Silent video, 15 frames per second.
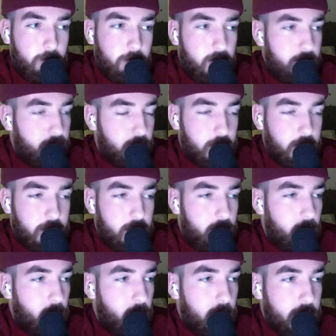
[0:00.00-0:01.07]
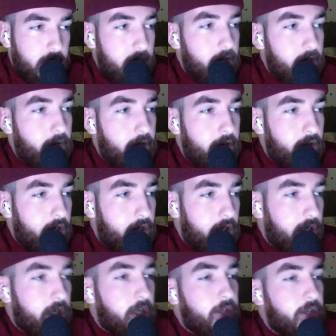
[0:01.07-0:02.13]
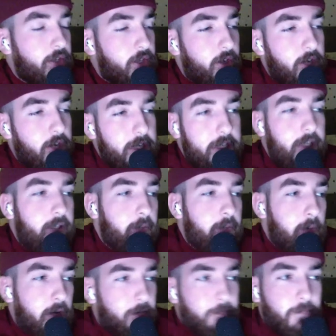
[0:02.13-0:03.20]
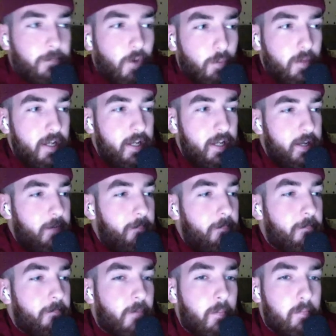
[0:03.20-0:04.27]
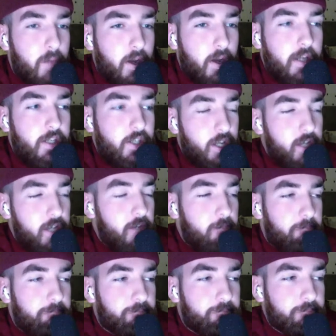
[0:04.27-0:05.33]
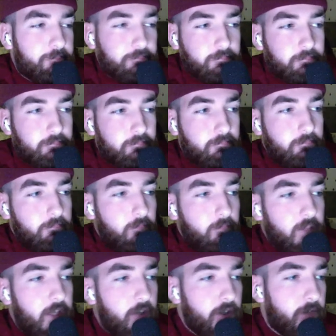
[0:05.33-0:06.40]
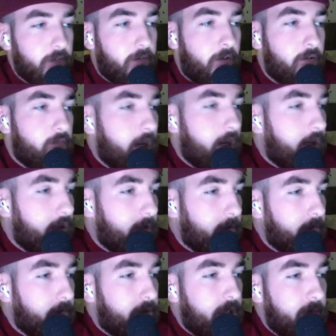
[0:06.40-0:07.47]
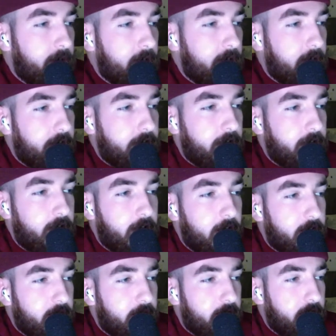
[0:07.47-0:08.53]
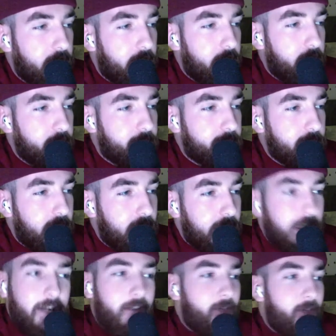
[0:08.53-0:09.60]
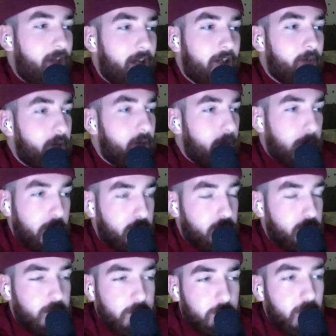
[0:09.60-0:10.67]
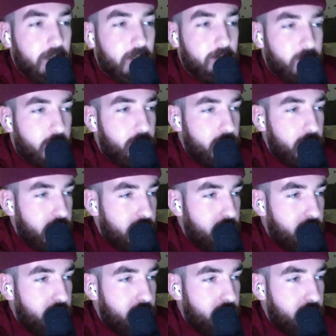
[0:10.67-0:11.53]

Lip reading: brushes it away. He's not interested in the slightest. But from here, from my seat, it looked very reckless from Tsimikas, and that's that could be a penalty. That could very easily be